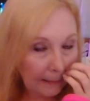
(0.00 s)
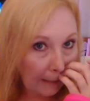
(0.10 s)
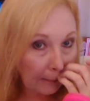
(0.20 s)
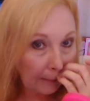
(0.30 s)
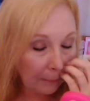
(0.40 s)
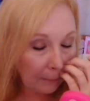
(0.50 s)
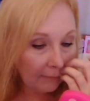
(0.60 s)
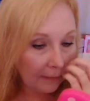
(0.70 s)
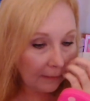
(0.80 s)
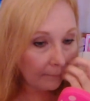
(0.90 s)
I couldn't believe
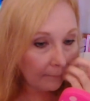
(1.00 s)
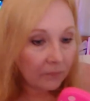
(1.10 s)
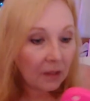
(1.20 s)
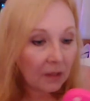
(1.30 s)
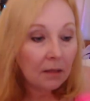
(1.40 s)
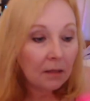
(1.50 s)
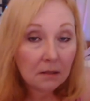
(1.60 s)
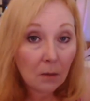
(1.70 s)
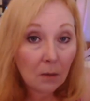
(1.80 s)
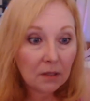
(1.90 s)
it,
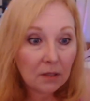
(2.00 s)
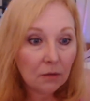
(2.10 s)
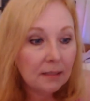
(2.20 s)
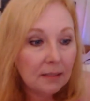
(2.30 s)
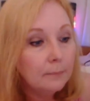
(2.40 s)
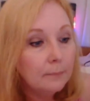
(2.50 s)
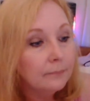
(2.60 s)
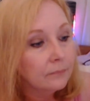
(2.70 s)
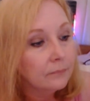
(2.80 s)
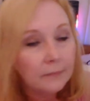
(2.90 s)
so I went to go see them
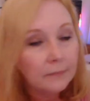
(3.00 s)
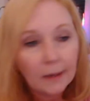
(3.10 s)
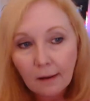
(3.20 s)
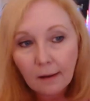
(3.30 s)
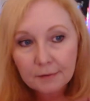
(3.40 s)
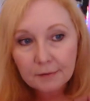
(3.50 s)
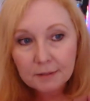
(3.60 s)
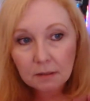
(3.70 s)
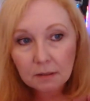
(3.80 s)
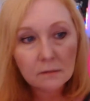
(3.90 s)
and got this there.